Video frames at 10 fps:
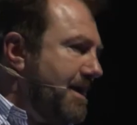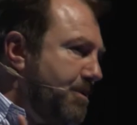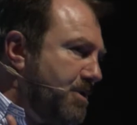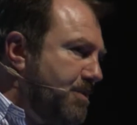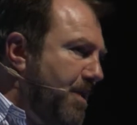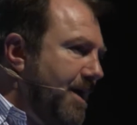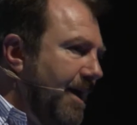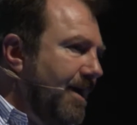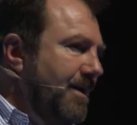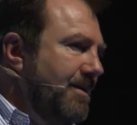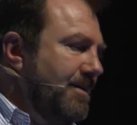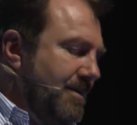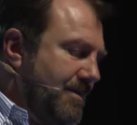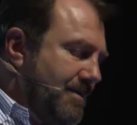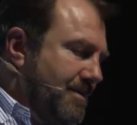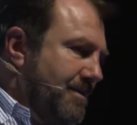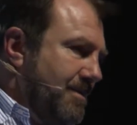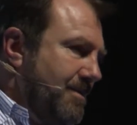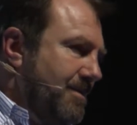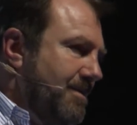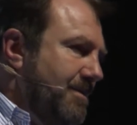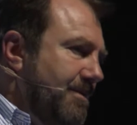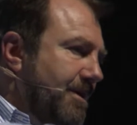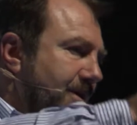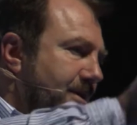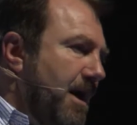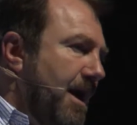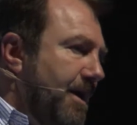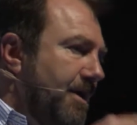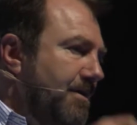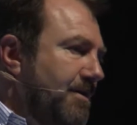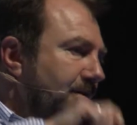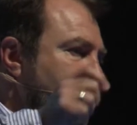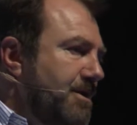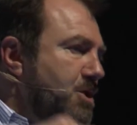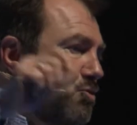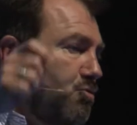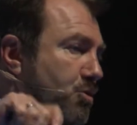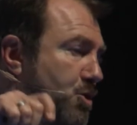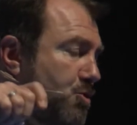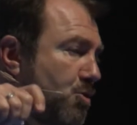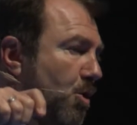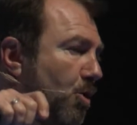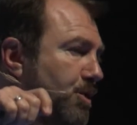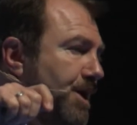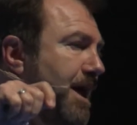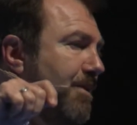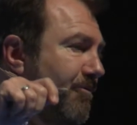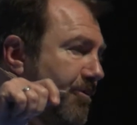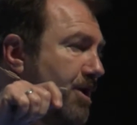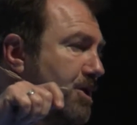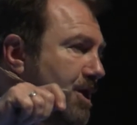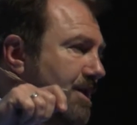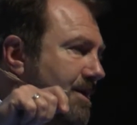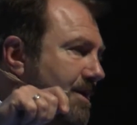he was speaking, the designer sc- scrawled the name Virgin,